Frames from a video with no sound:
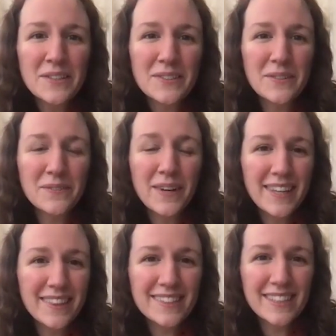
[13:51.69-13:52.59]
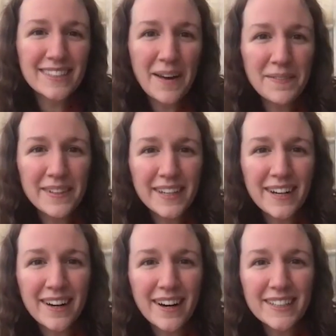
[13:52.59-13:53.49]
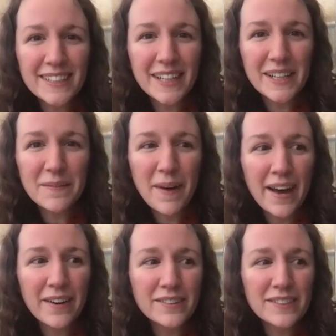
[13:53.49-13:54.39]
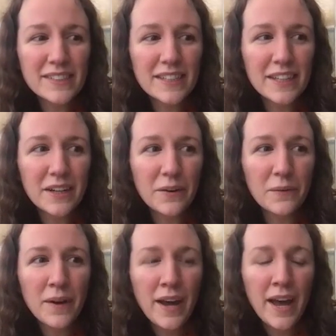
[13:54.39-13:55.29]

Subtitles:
So we had this example in our article about, you know,